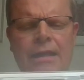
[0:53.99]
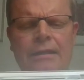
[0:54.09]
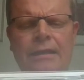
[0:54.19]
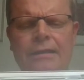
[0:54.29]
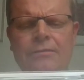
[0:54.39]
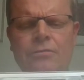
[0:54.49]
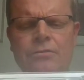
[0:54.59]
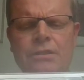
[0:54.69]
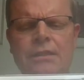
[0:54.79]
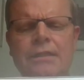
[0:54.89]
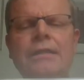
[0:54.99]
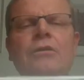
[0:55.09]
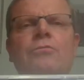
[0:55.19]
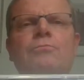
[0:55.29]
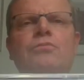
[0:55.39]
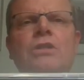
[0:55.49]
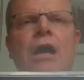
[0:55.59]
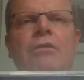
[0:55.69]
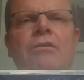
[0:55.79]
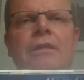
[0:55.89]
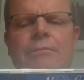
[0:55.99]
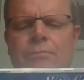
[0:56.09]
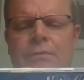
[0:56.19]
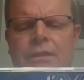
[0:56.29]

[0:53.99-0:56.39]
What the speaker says: and later on CD on Pseudonym.